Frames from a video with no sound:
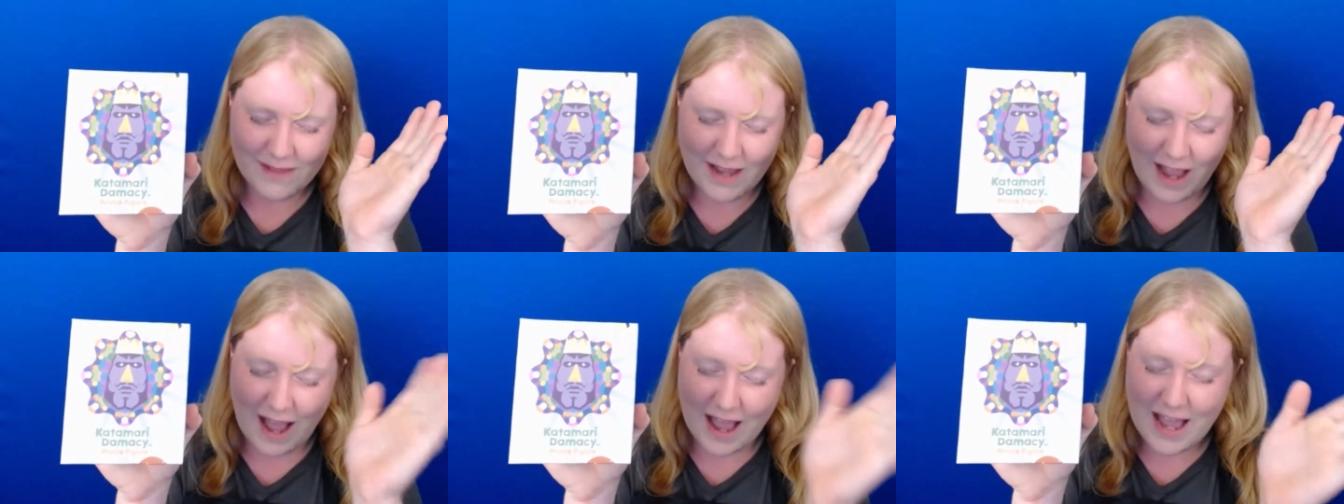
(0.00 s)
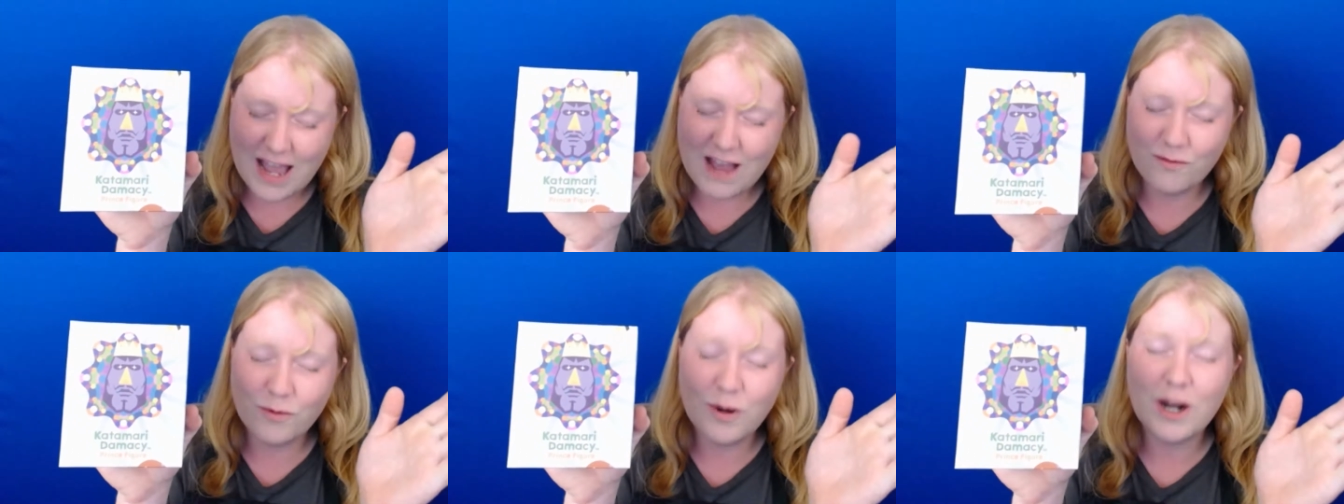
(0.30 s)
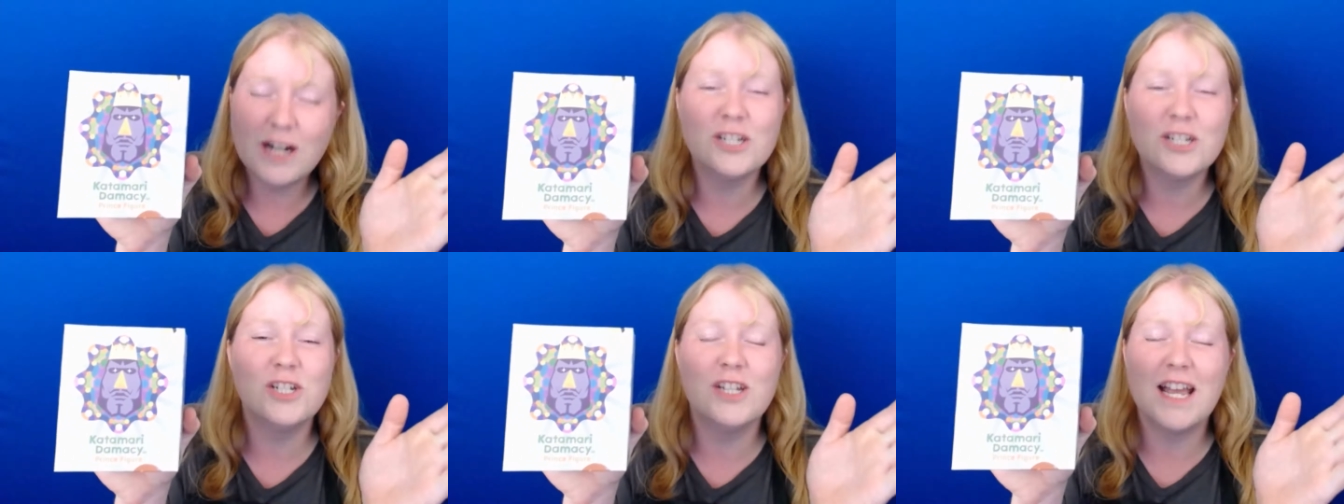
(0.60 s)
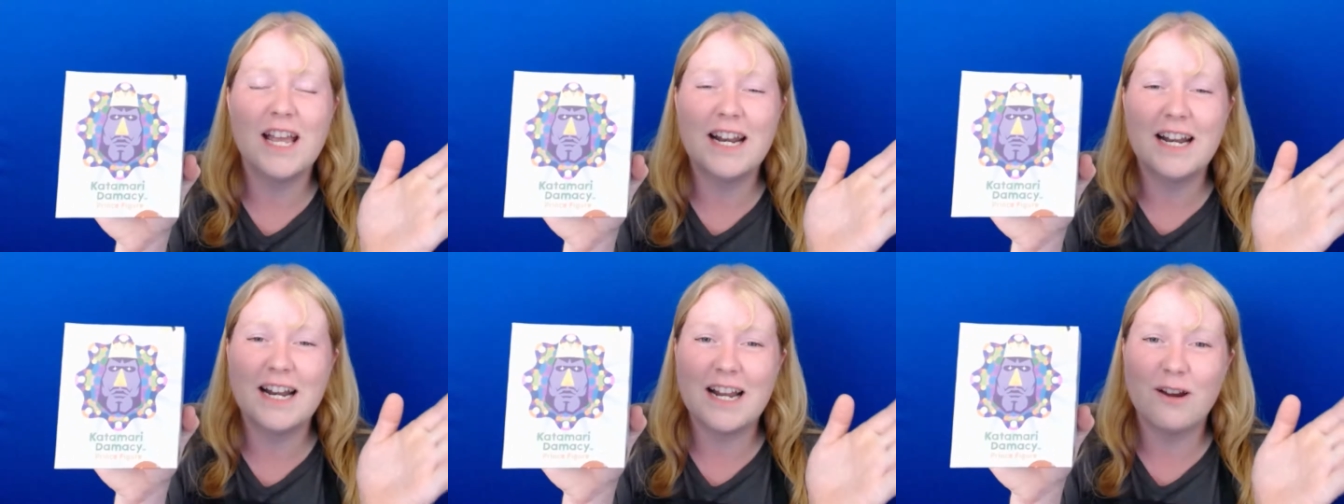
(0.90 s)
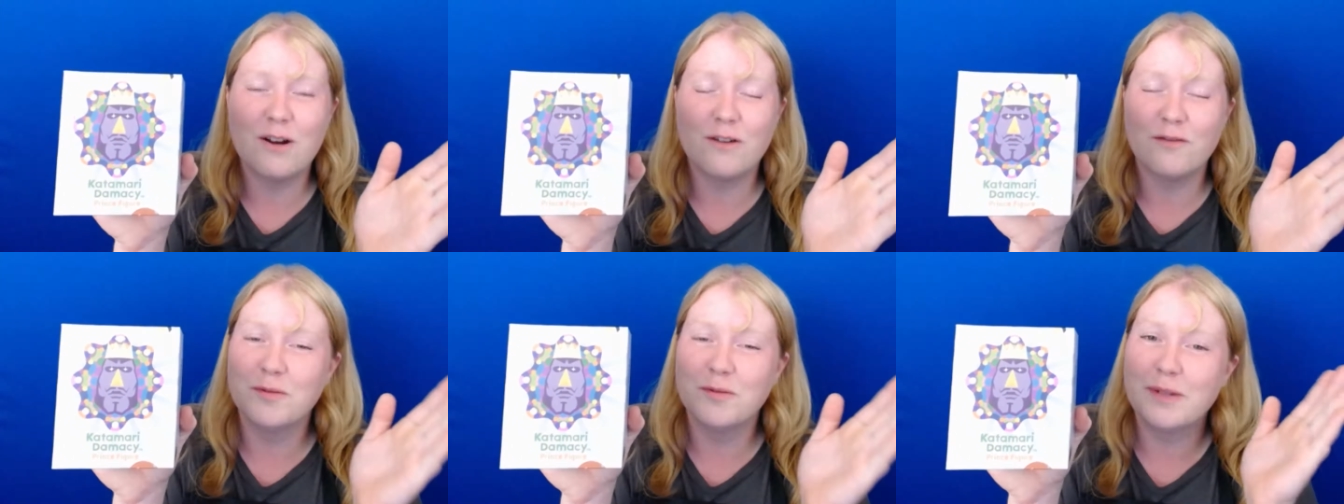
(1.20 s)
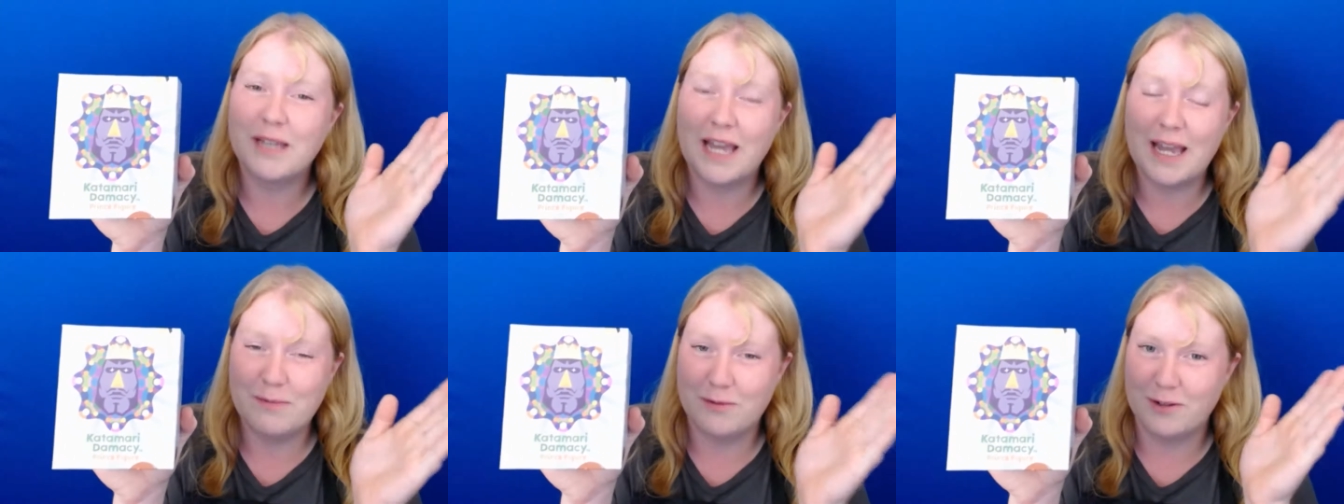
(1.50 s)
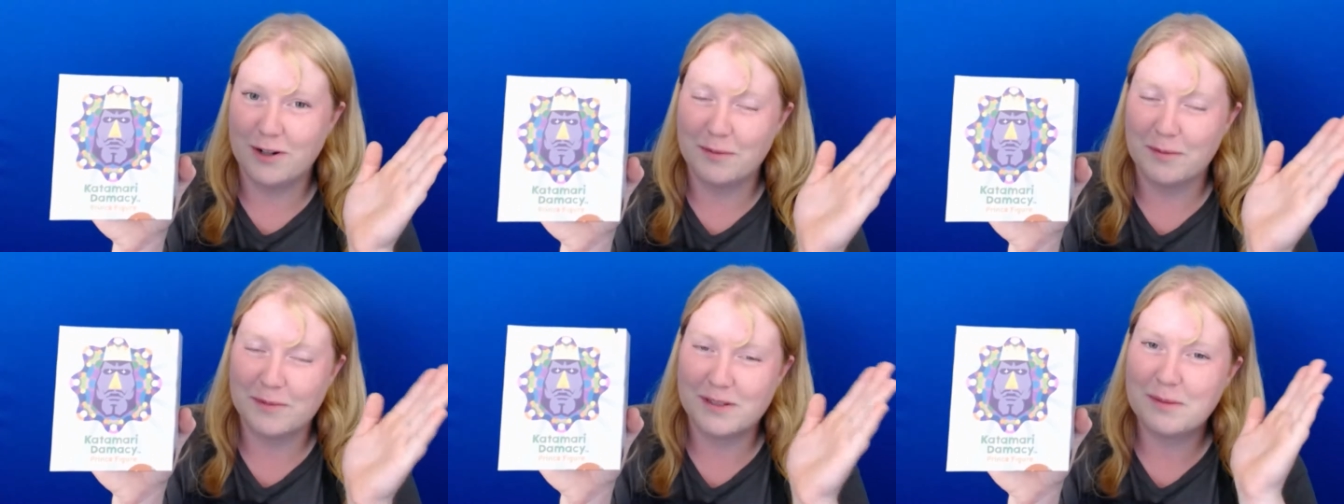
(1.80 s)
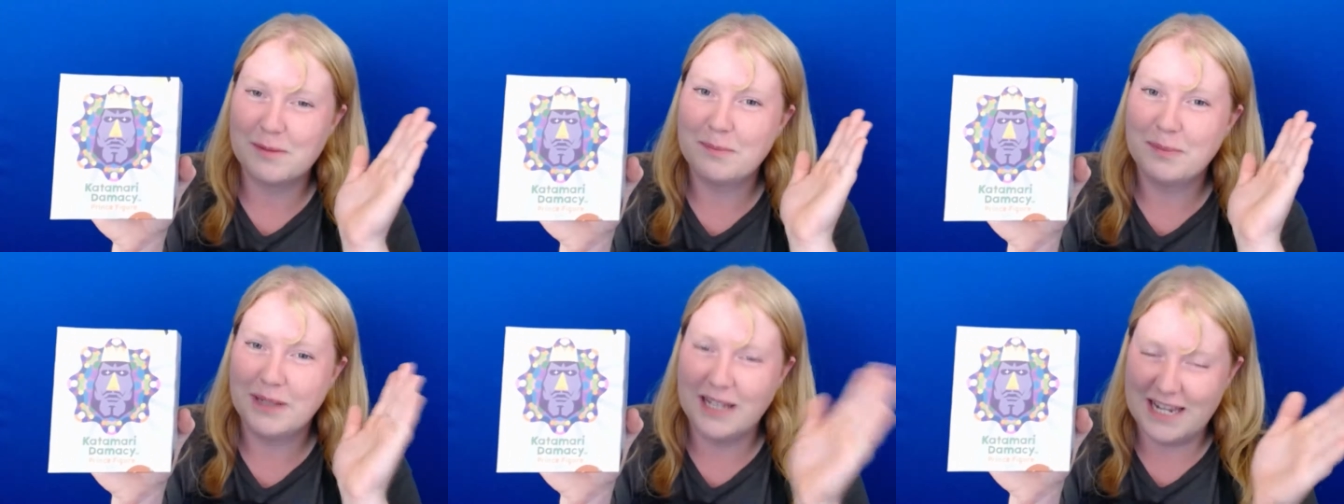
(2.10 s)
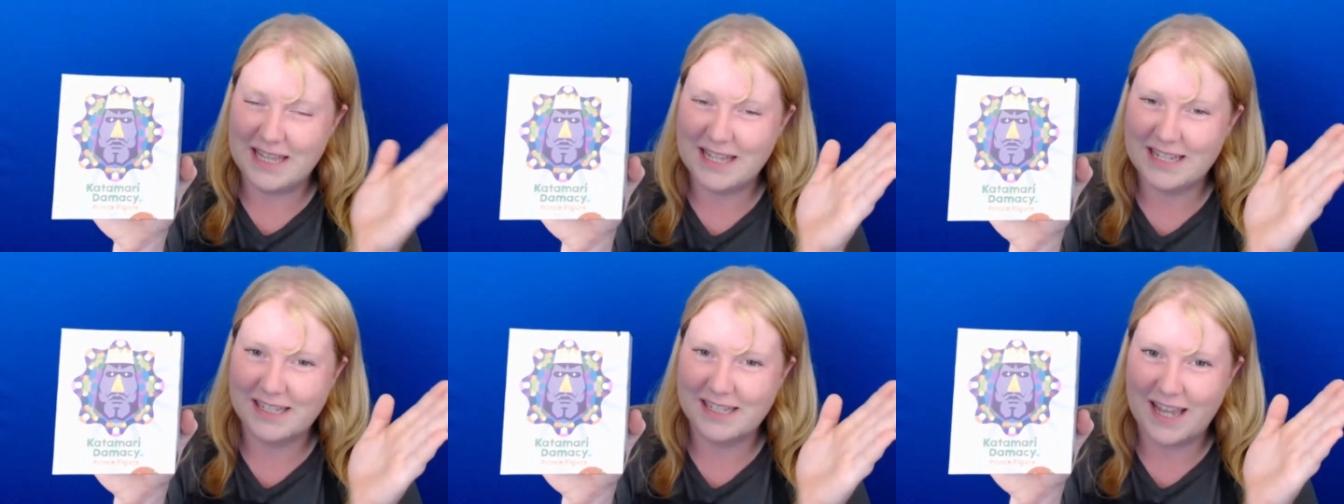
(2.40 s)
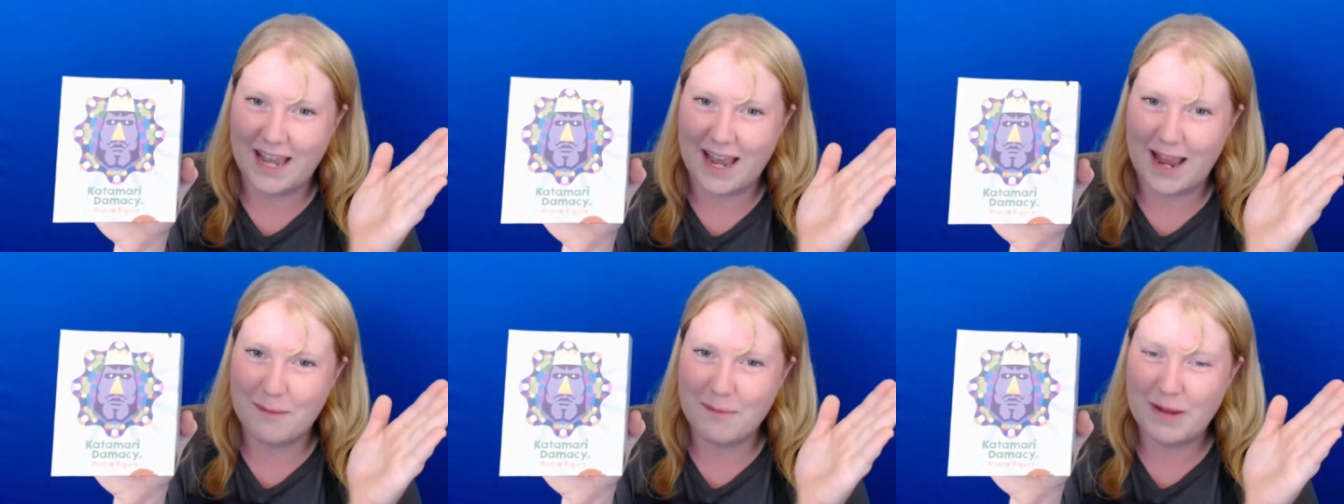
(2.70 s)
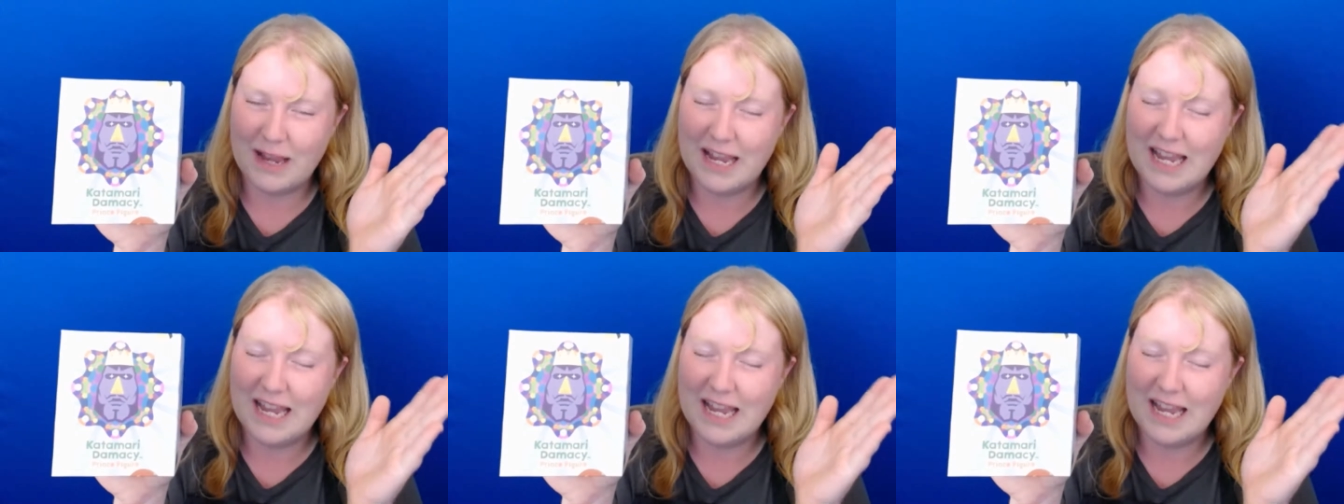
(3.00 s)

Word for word: I have watched Dan and Aaron from Game Grumps play this game.